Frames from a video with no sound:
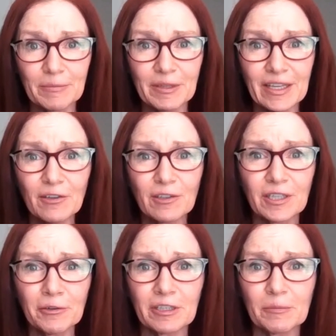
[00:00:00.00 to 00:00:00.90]
I mean, they could
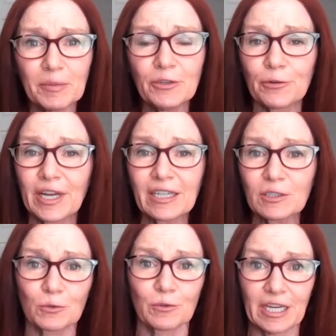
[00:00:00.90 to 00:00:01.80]
literally be your
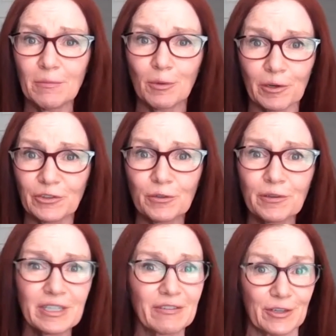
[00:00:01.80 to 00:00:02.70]
next door neighbor and you
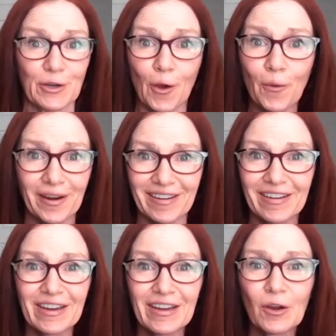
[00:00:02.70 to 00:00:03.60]
don't even know it.
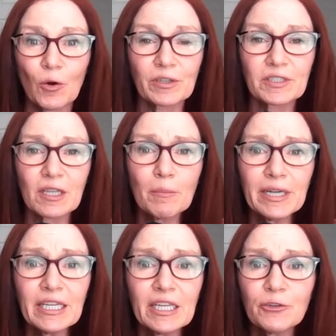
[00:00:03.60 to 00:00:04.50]
Or
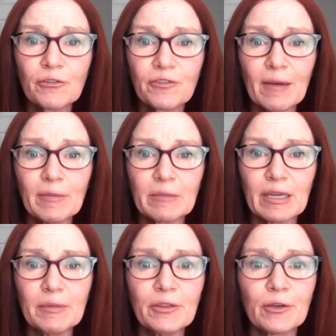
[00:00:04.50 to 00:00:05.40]
somebody in your family,
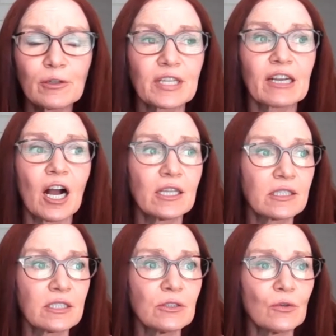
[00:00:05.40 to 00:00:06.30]
maybe there's a
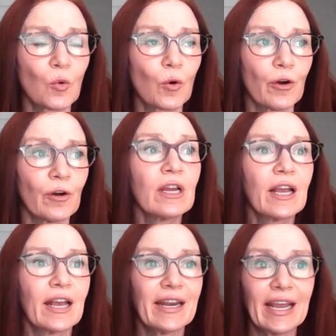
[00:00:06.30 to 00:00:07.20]
cousin or
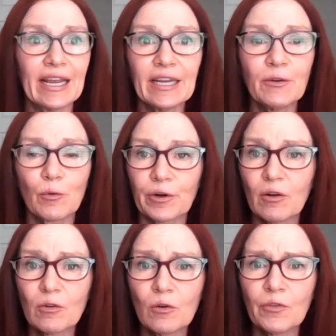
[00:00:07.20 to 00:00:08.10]
an aunt or an
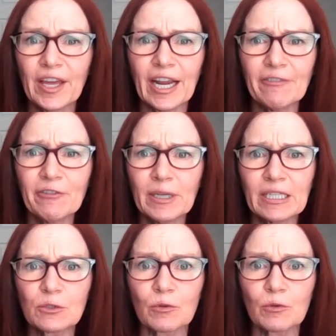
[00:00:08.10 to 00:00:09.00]
uncle that
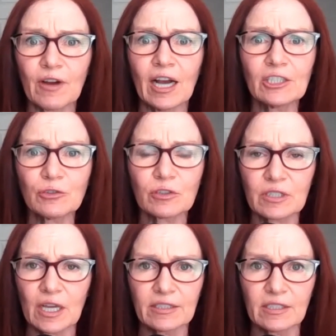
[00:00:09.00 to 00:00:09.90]
everybody sort of
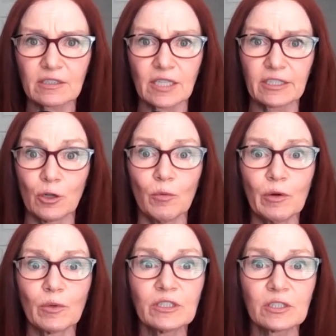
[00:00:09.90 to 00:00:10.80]
ostracizes, like no
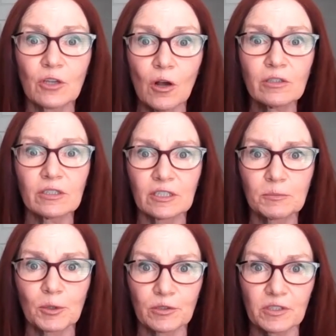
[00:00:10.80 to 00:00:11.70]
one wants to talk to this
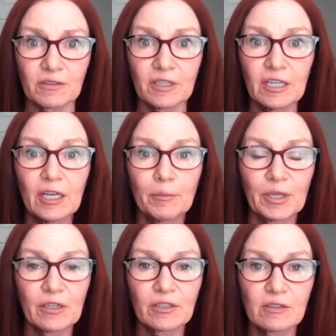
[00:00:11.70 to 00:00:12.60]
person
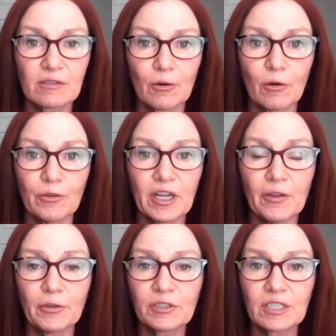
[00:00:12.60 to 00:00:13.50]
because they're on the
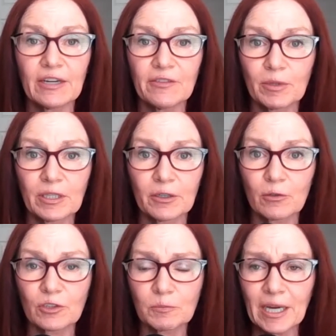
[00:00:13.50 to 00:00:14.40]
other side of the
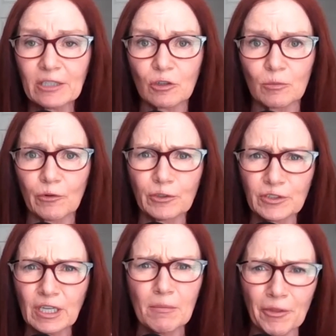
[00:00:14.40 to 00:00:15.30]
political spectrum or for
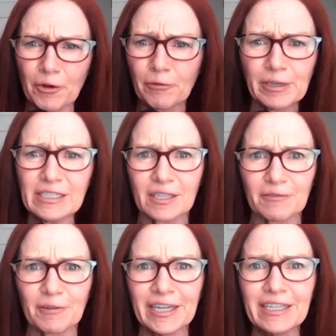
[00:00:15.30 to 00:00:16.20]
some other
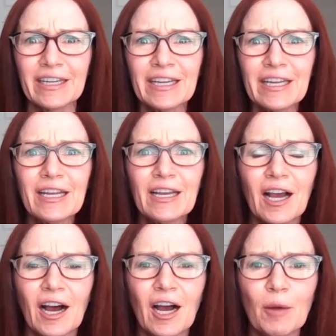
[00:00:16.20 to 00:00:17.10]
reason, right?
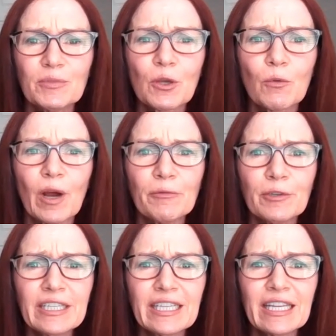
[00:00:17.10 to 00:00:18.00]
So I
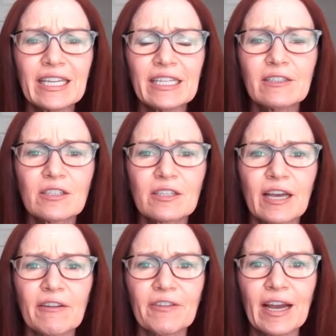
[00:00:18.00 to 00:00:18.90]
really get into
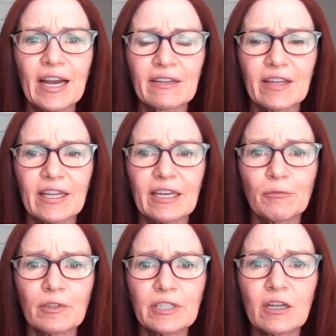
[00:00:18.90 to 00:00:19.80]
that fact that it
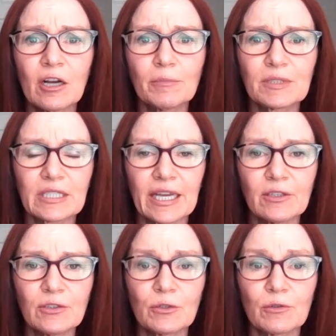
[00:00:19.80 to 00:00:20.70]
really comes
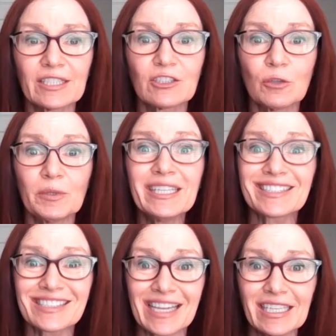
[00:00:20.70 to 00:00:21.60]
down to that to be a
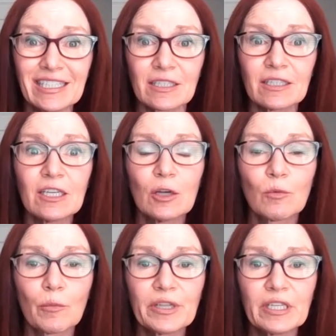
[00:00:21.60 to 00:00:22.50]
saint,
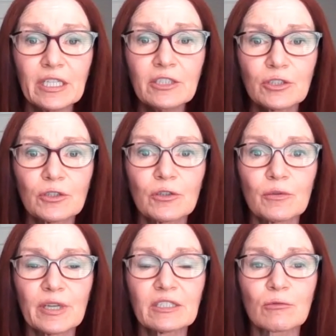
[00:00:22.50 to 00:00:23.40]
what we need to
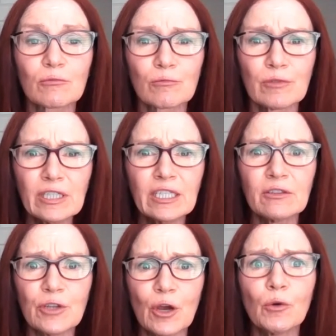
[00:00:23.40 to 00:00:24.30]
do is really
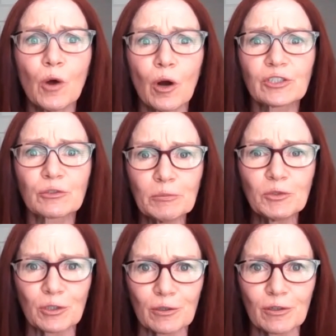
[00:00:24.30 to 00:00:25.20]
know our
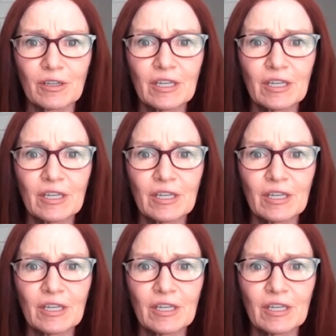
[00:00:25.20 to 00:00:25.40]
scripture.